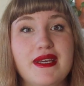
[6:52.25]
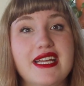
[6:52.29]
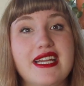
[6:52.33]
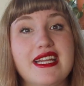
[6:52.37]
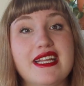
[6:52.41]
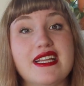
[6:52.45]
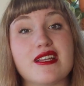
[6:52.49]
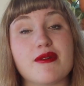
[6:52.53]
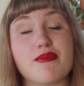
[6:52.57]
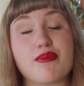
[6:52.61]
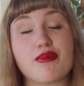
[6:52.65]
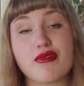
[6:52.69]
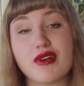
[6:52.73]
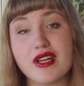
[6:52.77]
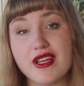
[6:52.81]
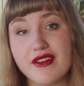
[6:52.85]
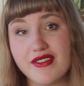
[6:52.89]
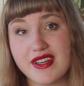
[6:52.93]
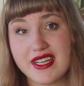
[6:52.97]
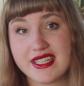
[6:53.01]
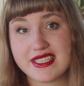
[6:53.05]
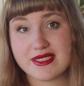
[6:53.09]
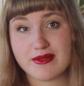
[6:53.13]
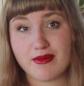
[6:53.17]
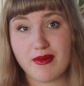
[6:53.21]
beating the
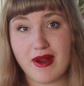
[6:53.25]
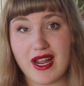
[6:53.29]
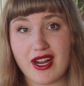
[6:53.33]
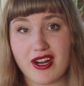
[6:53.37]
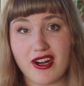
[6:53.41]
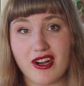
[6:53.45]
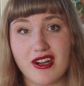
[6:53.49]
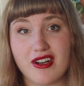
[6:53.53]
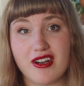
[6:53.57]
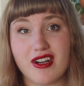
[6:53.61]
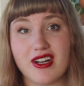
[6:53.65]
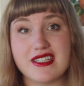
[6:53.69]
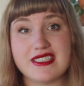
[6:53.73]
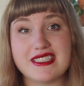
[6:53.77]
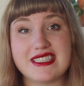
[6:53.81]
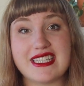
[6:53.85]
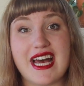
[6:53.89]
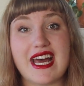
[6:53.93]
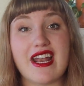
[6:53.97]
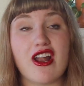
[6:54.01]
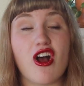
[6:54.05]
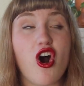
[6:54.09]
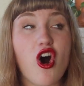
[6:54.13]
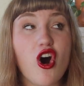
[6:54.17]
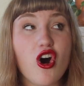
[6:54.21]
previous record
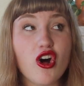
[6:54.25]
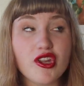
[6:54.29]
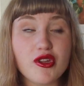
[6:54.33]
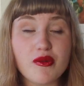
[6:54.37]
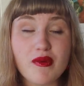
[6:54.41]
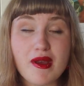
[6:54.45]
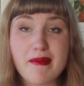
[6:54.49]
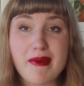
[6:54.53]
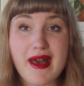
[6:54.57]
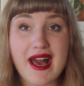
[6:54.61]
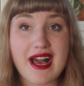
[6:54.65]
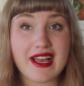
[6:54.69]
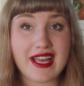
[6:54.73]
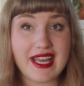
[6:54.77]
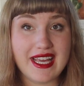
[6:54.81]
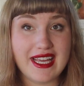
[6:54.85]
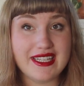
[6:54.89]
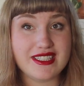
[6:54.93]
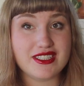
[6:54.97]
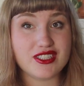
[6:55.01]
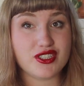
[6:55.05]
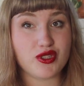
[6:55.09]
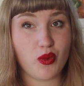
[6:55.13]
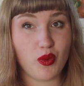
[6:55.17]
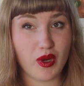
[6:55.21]
set all the way back
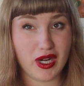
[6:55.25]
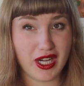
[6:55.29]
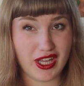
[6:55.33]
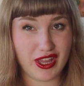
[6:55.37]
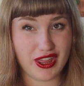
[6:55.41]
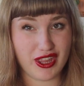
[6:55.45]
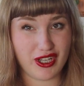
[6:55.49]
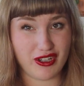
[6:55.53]
in twenty